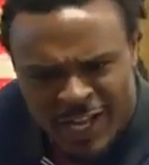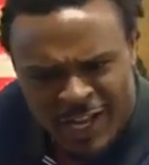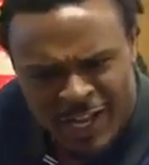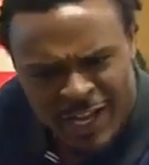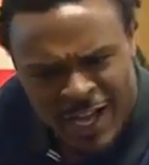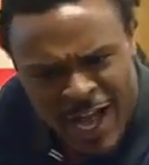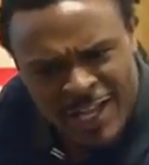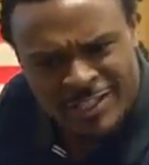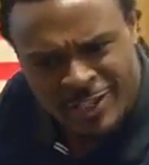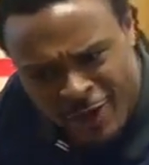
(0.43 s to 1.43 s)
a
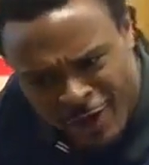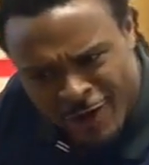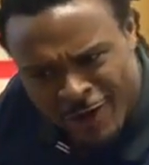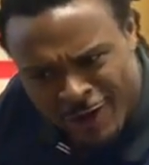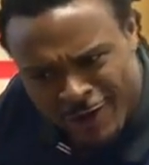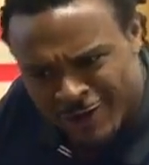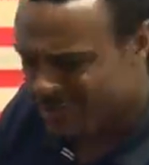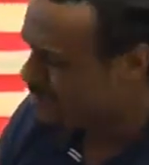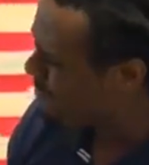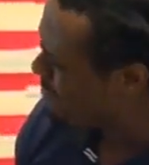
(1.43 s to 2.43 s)

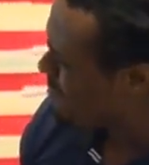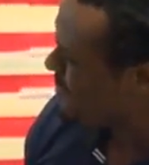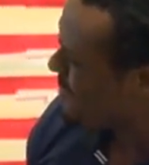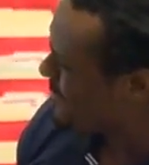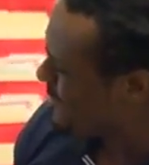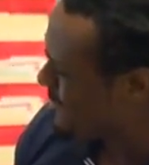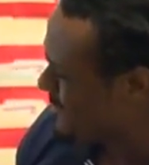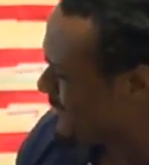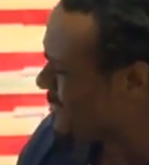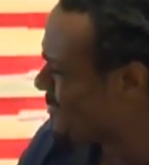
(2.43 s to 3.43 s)

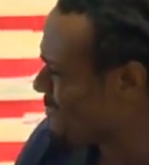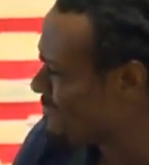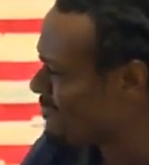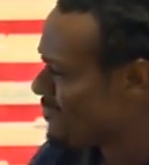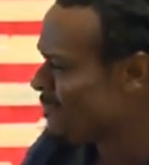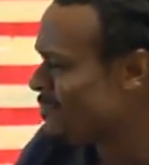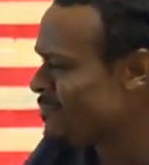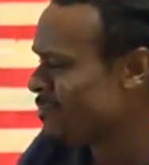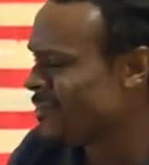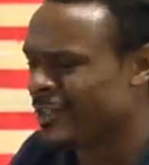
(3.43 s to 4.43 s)
hot
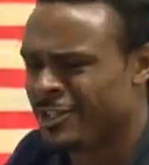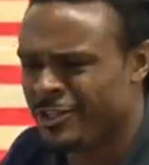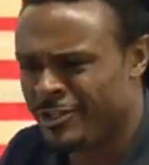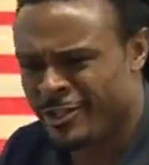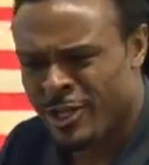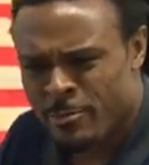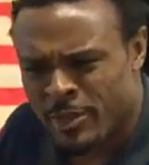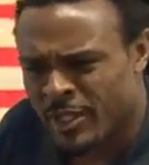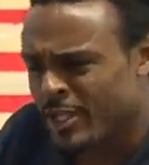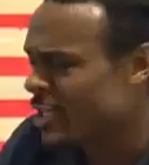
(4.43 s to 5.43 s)
dog. Ravens
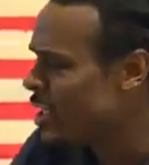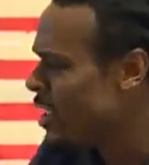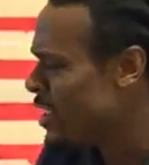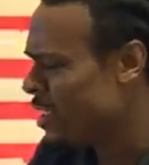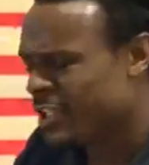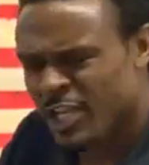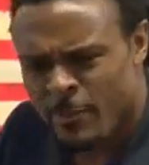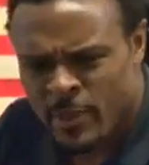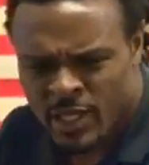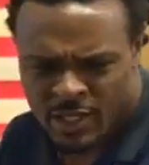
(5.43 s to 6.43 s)
cornerback Brandon Carr is
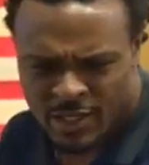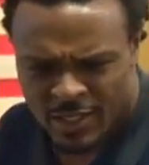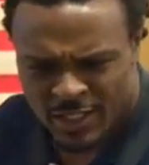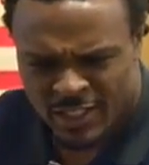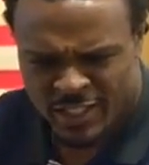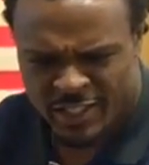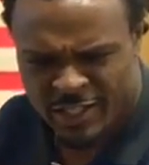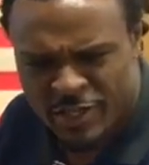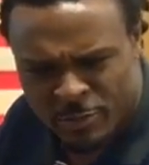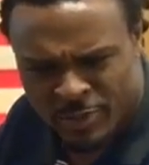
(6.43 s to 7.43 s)
usually busy
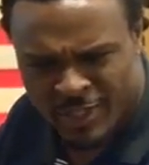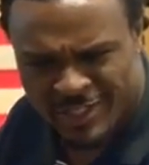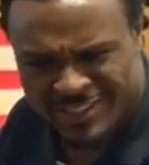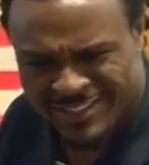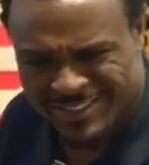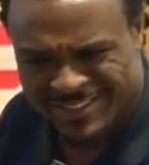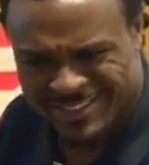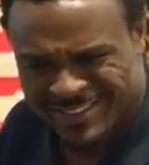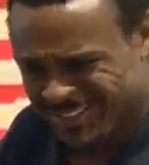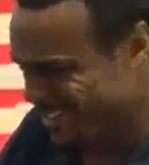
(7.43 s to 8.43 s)
successfully guarding the
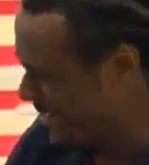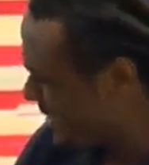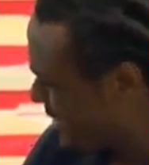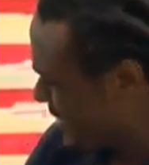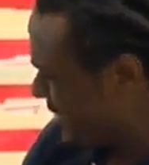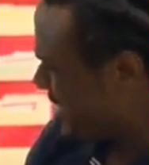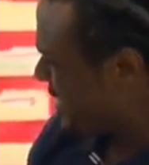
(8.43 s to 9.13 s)
wide receiver.